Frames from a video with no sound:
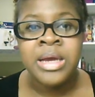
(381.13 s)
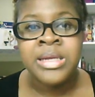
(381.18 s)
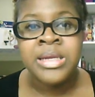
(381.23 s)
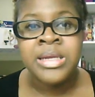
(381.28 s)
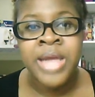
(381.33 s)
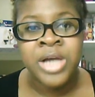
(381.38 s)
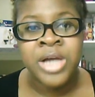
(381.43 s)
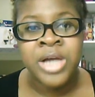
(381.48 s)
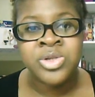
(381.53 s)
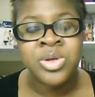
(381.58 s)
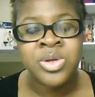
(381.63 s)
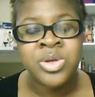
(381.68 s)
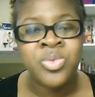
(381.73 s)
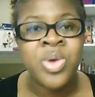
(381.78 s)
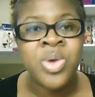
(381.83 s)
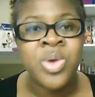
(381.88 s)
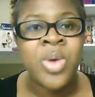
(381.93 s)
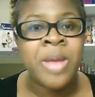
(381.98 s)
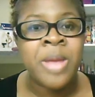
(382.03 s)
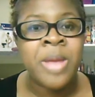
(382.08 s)
Naturally, we
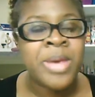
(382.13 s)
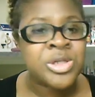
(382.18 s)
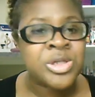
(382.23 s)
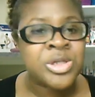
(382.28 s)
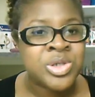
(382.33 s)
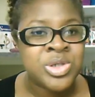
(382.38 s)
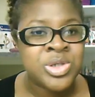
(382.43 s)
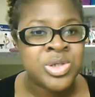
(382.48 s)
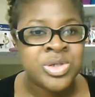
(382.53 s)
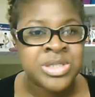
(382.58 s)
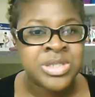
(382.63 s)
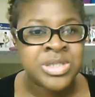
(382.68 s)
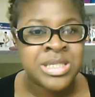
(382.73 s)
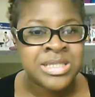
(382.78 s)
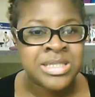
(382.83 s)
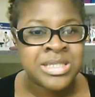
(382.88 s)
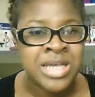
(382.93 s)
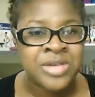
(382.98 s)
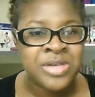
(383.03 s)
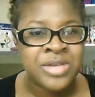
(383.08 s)
want to make sure you're
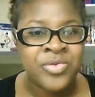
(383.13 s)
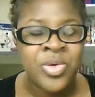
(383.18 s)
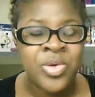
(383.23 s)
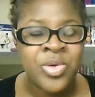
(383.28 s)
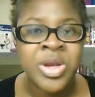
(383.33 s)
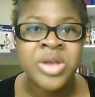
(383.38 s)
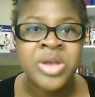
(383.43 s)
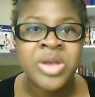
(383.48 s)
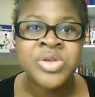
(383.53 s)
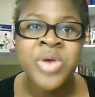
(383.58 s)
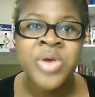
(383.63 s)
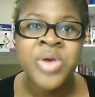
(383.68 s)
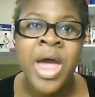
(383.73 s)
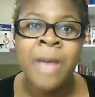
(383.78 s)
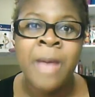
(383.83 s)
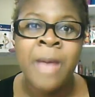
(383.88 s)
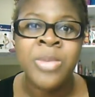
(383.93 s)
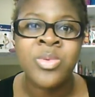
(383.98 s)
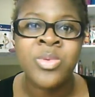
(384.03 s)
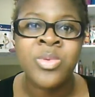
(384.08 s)
successful and that you're
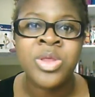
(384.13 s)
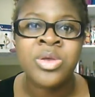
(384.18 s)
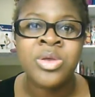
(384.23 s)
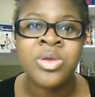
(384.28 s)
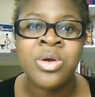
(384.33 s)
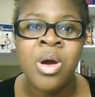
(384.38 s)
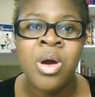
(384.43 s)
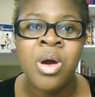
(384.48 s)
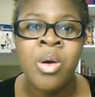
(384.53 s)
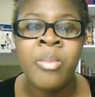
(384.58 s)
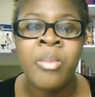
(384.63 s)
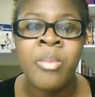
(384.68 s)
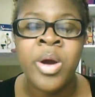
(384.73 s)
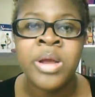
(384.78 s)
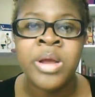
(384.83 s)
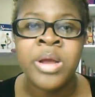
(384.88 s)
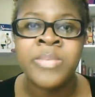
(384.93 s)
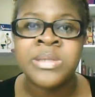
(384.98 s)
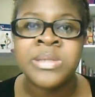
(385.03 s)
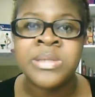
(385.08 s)
happy with your home
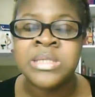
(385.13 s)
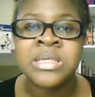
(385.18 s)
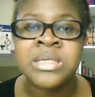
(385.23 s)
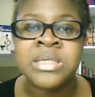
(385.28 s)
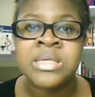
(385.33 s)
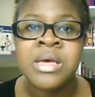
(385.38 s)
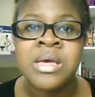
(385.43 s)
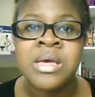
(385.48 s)
party business,